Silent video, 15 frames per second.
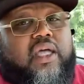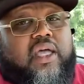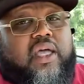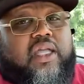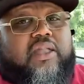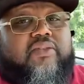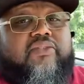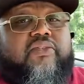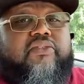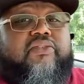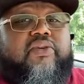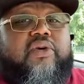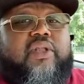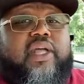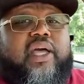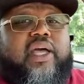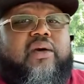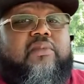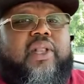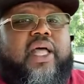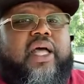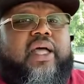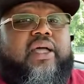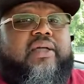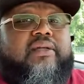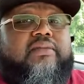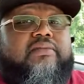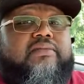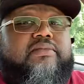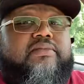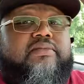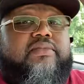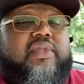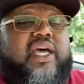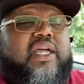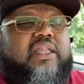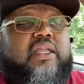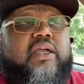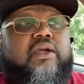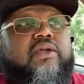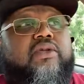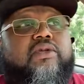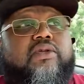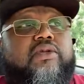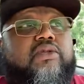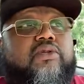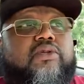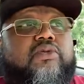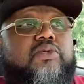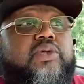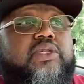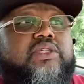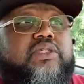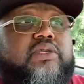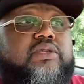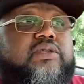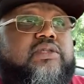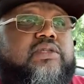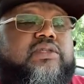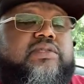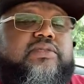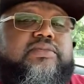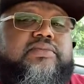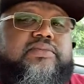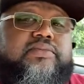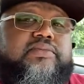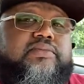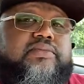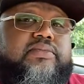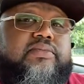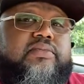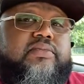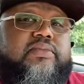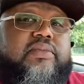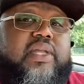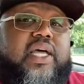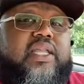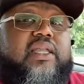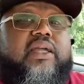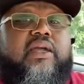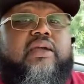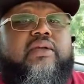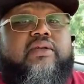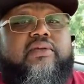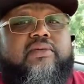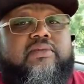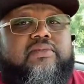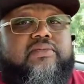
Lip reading: And if you feel like I'm lying, I dare you to do the research. I dare you.